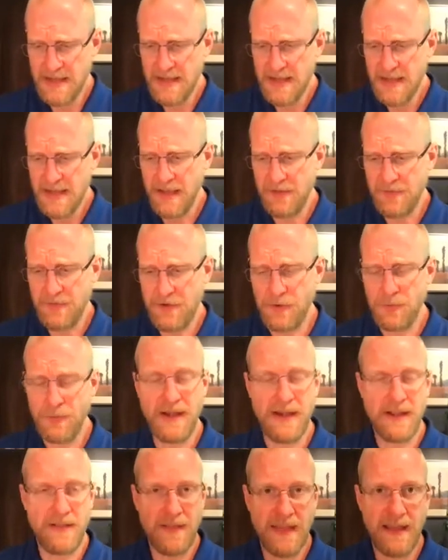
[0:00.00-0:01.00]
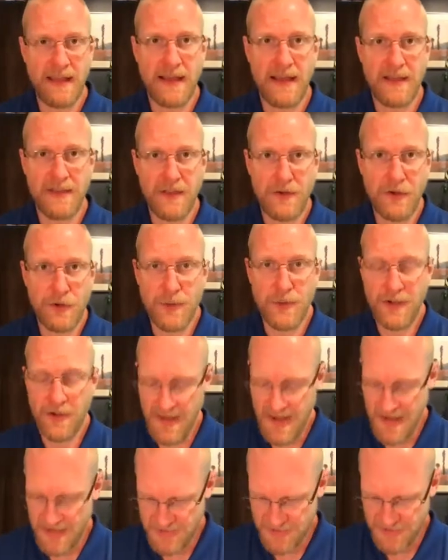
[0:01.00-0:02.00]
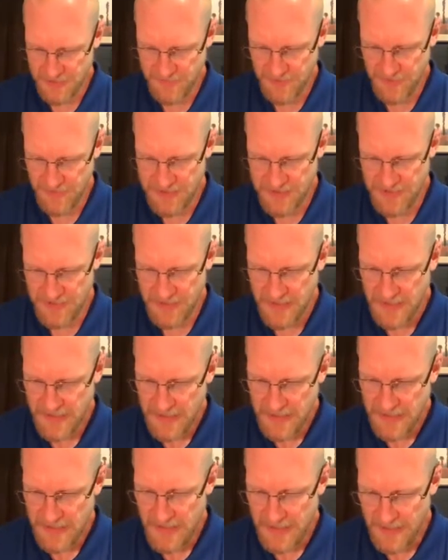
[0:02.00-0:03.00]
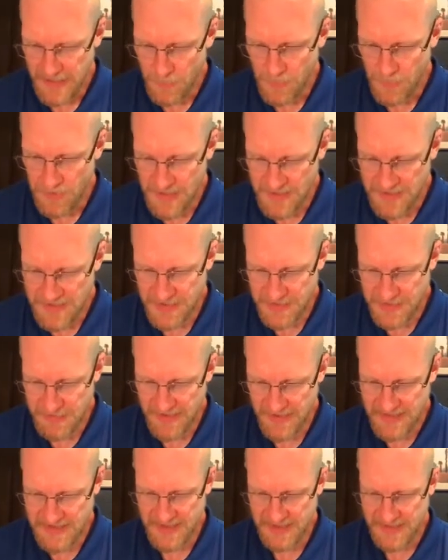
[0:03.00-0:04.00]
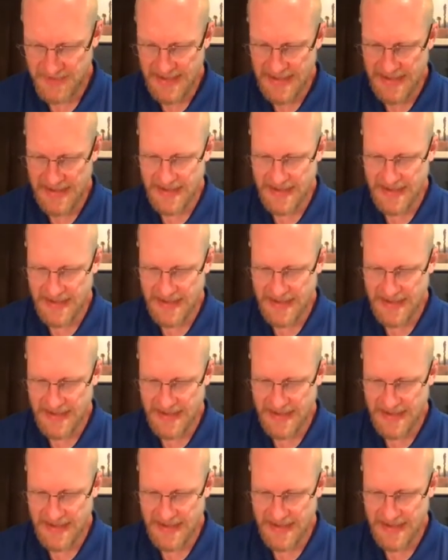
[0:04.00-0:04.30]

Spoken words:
if you're reading the New International Version, it will also translate that